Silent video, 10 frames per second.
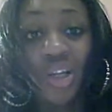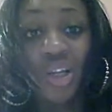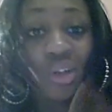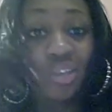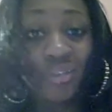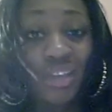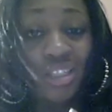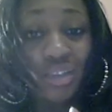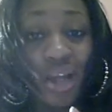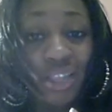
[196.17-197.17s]
lots of
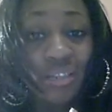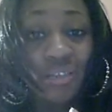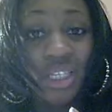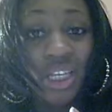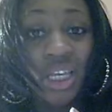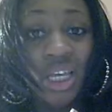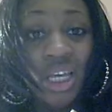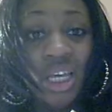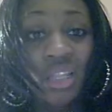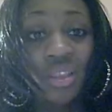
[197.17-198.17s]
interactivity,
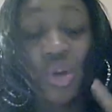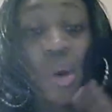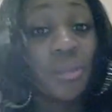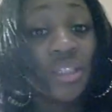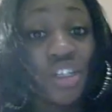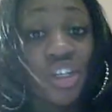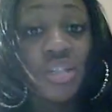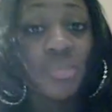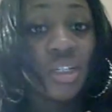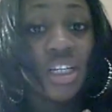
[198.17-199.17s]

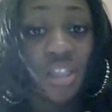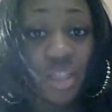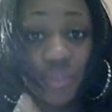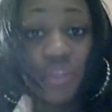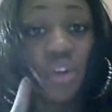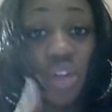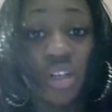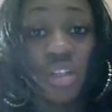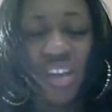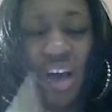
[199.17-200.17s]
competitions. Well, listen, if you're
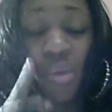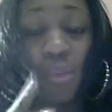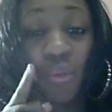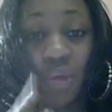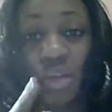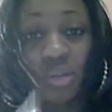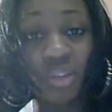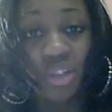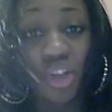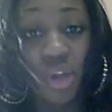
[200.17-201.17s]
good, I will bring
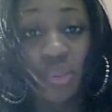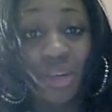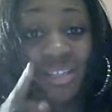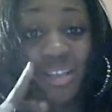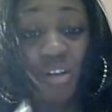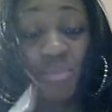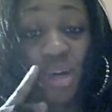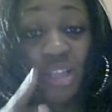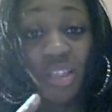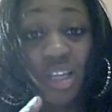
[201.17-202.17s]
you on the show myself
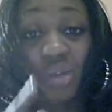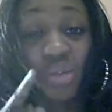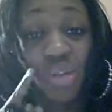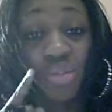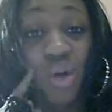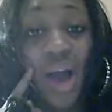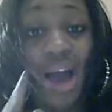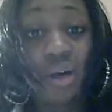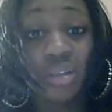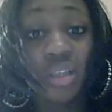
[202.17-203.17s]
personally. I'll go to your
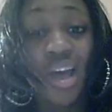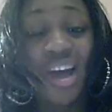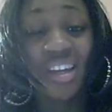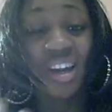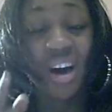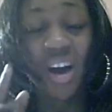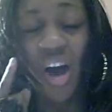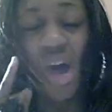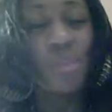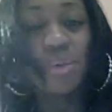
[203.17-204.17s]
house and
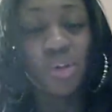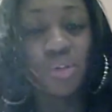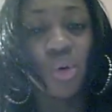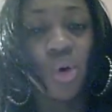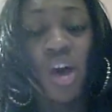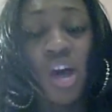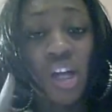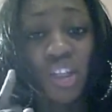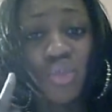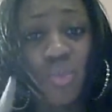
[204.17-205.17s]
open your door
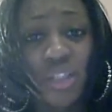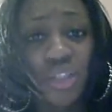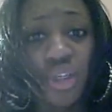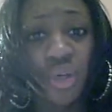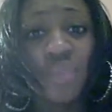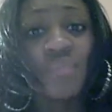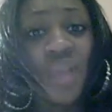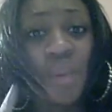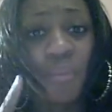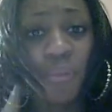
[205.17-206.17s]
and dress you
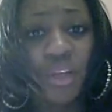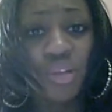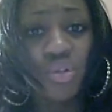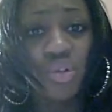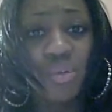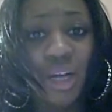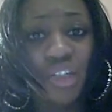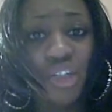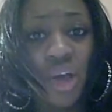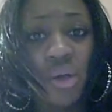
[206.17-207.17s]
and bring you to
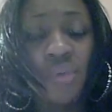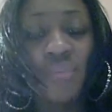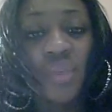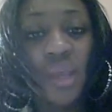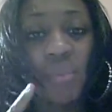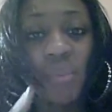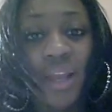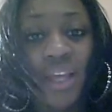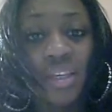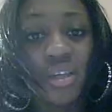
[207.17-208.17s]
my show and
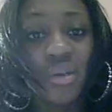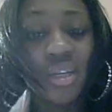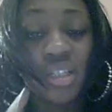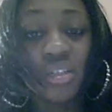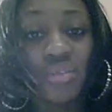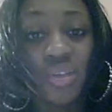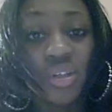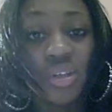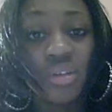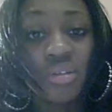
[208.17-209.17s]
play you and interview
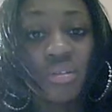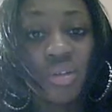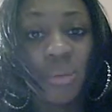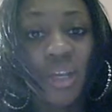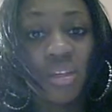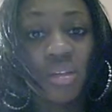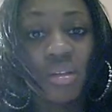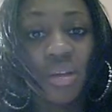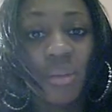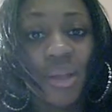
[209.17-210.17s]
you. Not play
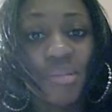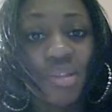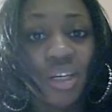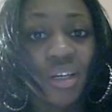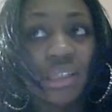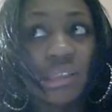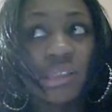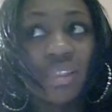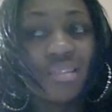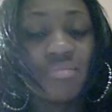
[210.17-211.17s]
you, I'll play your music.
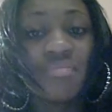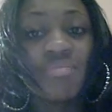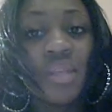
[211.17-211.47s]
Ooh.